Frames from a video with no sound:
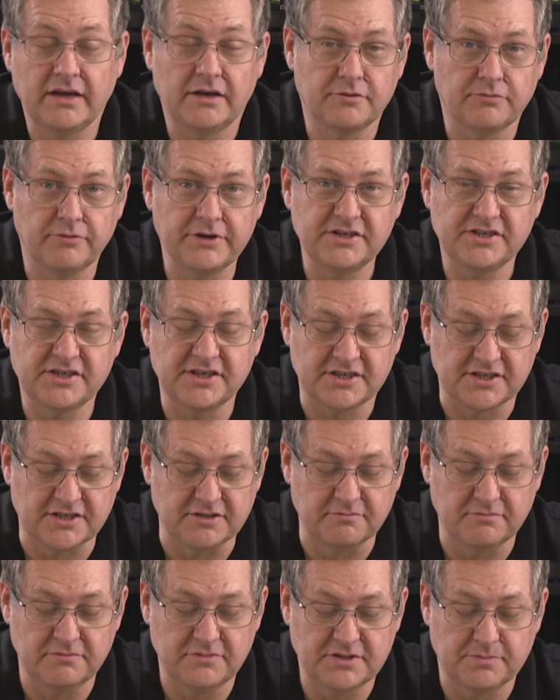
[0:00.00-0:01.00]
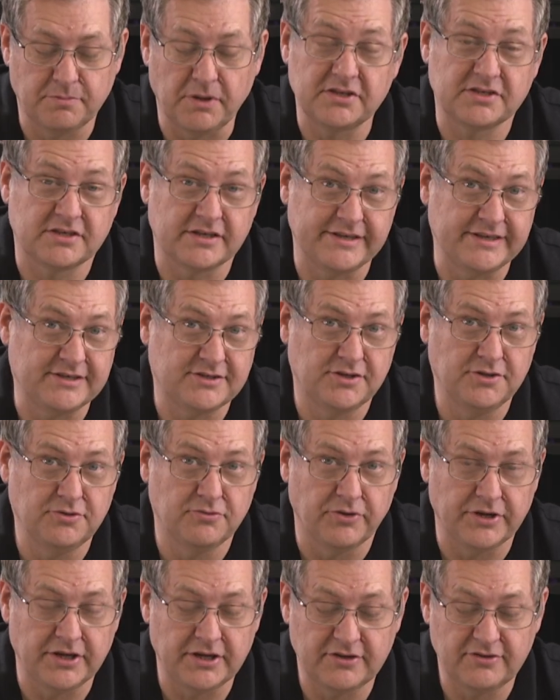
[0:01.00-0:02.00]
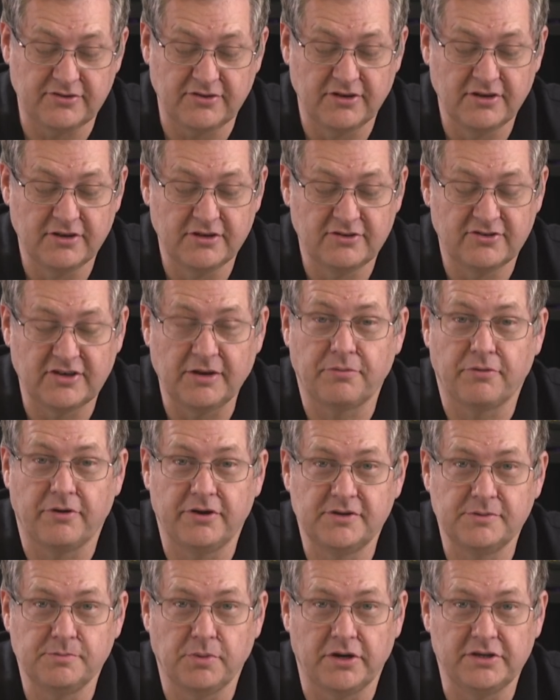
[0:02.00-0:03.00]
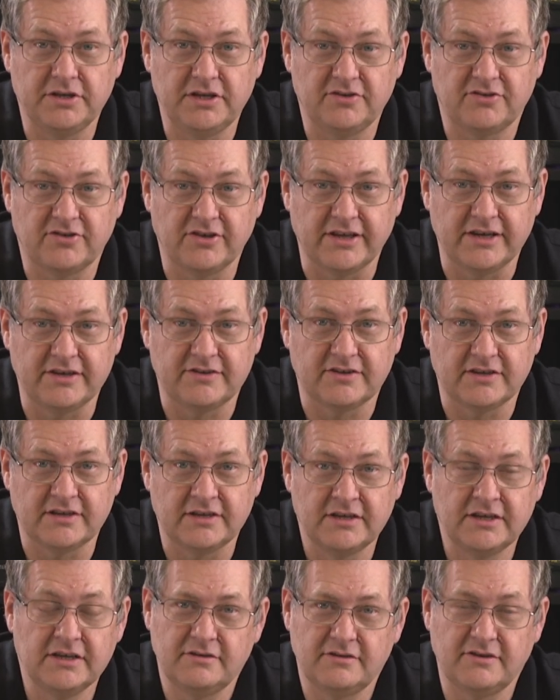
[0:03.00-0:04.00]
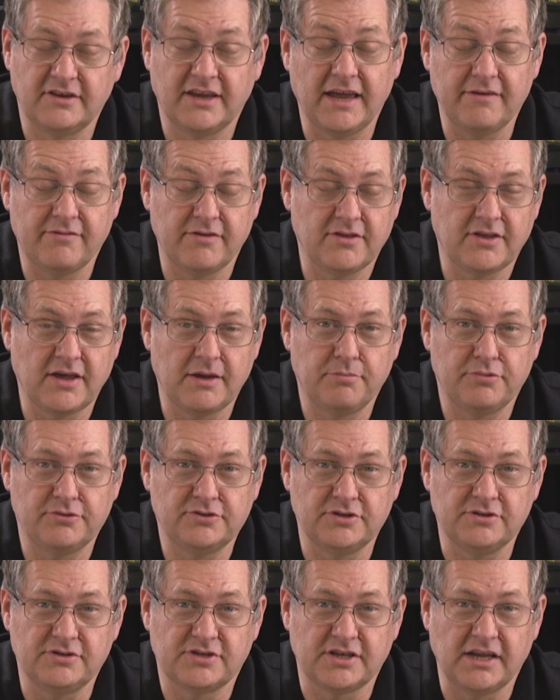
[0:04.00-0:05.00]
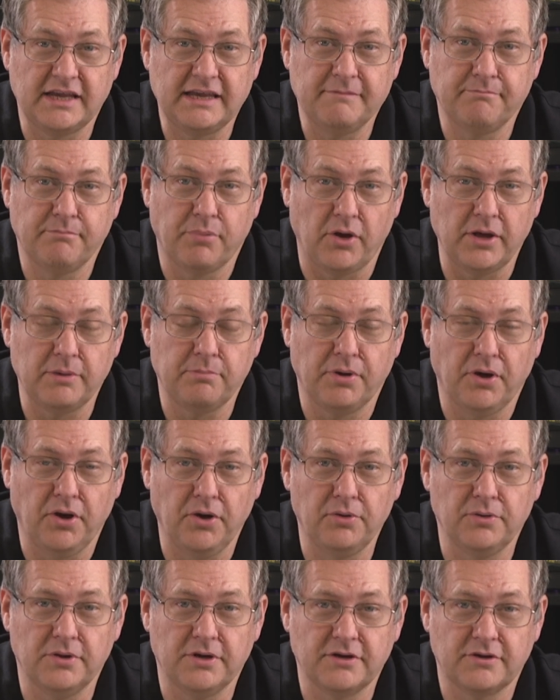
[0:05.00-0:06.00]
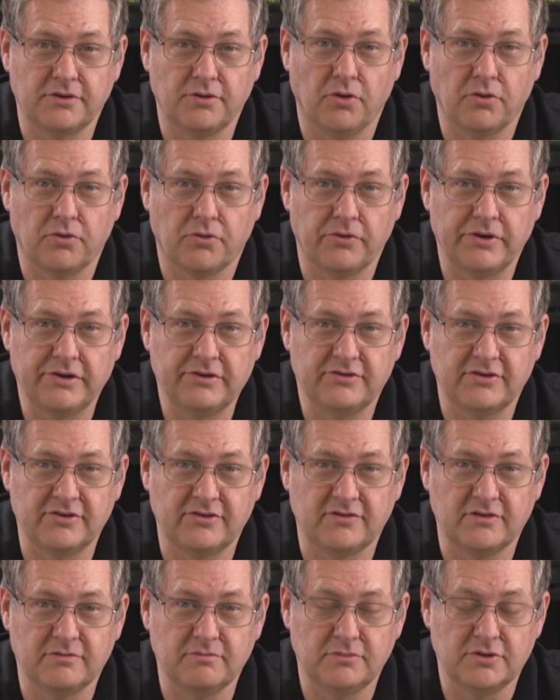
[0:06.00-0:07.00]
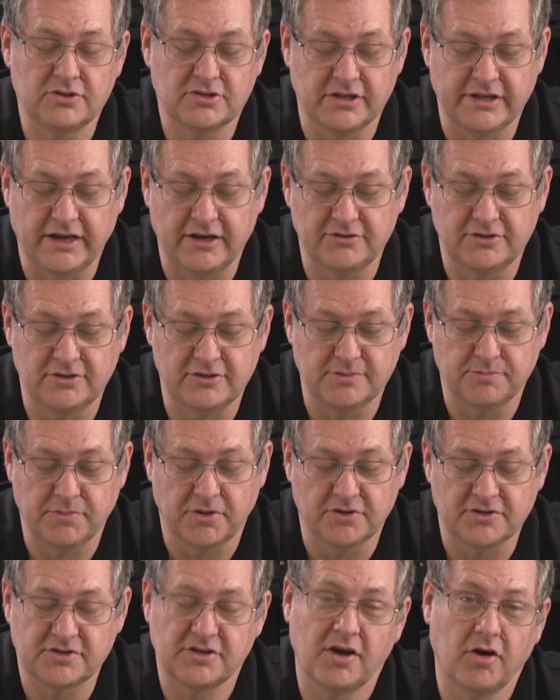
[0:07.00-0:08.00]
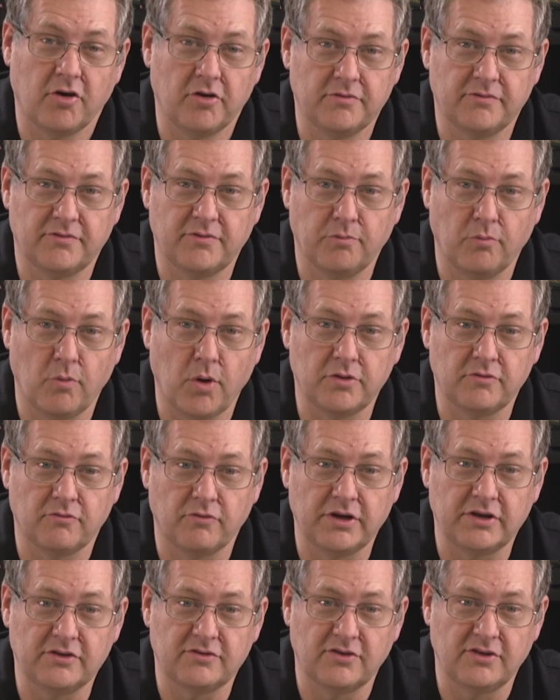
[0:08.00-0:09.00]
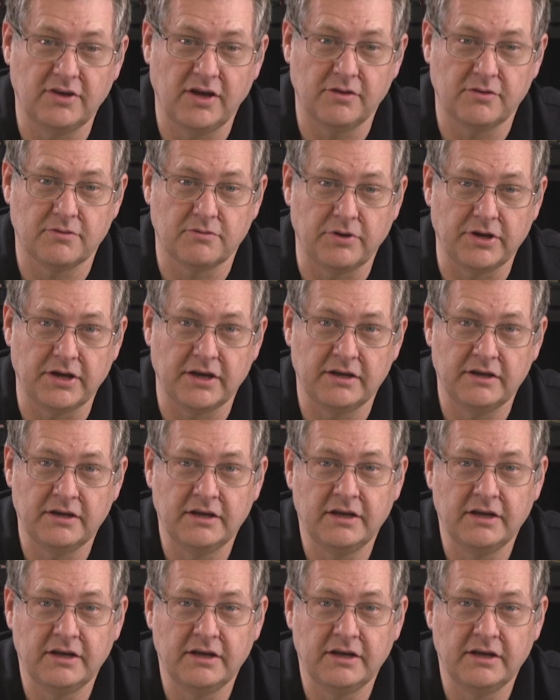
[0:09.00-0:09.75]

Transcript: the ring system is basically two rings separated by an insulator. Together they produce a bipolar cock ring system, which allows you to pass current from one ring to the other ring